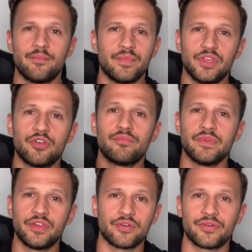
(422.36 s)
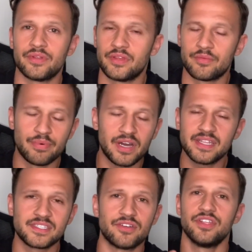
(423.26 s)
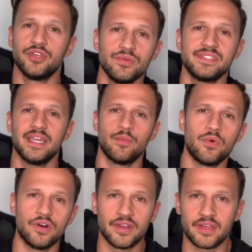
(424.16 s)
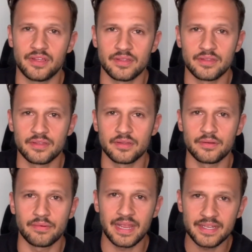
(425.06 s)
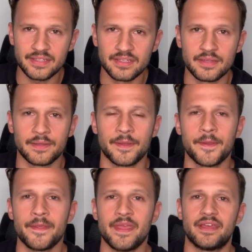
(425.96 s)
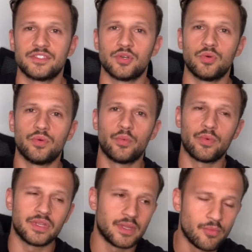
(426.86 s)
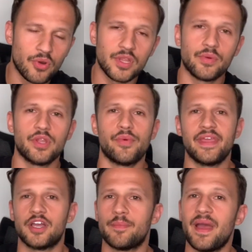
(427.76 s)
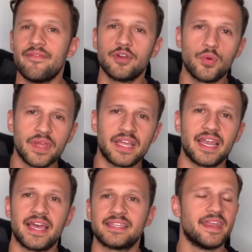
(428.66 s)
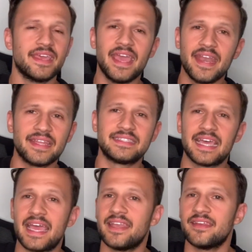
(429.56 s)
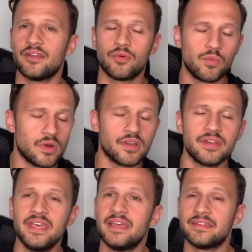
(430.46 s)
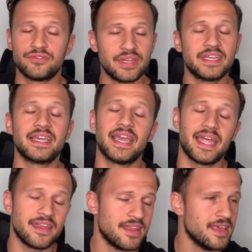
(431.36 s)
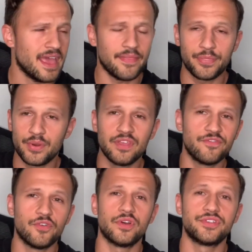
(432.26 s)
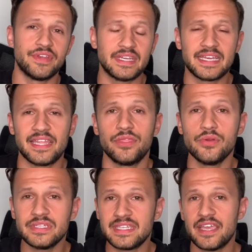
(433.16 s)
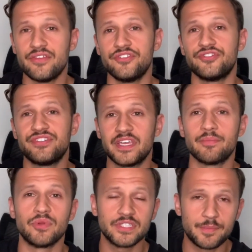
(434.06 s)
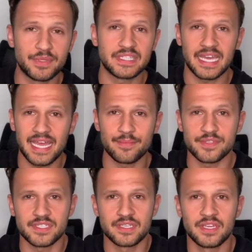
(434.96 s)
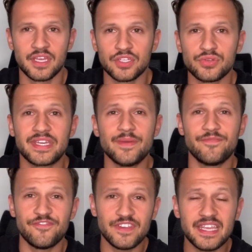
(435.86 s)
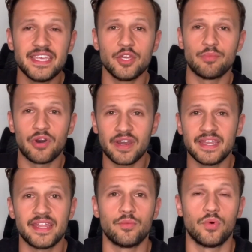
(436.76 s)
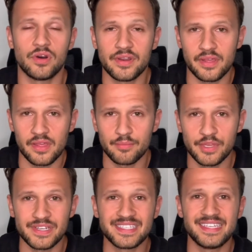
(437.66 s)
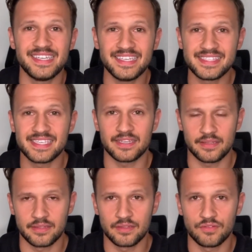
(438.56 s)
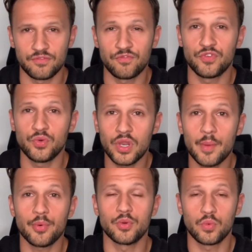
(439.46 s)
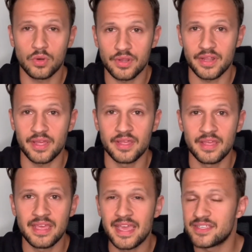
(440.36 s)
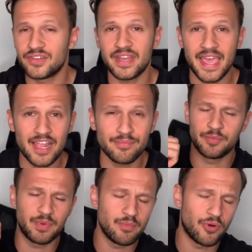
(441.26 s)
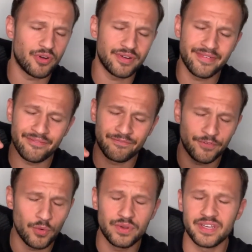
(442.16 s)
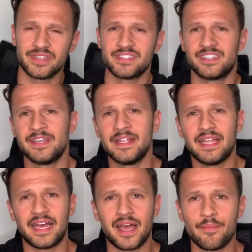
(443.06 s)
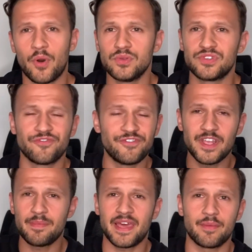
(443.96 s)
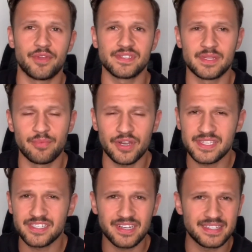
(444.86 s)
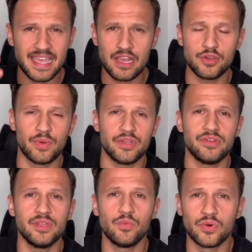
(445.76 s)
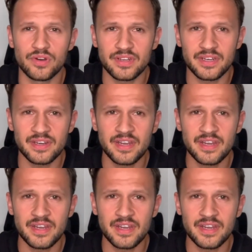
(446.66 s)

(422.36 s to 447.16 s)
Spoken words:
Your body's gonna use that water, right? So in the morning when you wake up, have a quick glass. Again, at 10 or 1, drink again. At 3, 4, drink again. During the day, you need to drink multiple times to keep feeding your body that water because it needs it. Fuel up on water. It's gonna help you be more focused, also feel better, because the body's gonna tell you when you need water.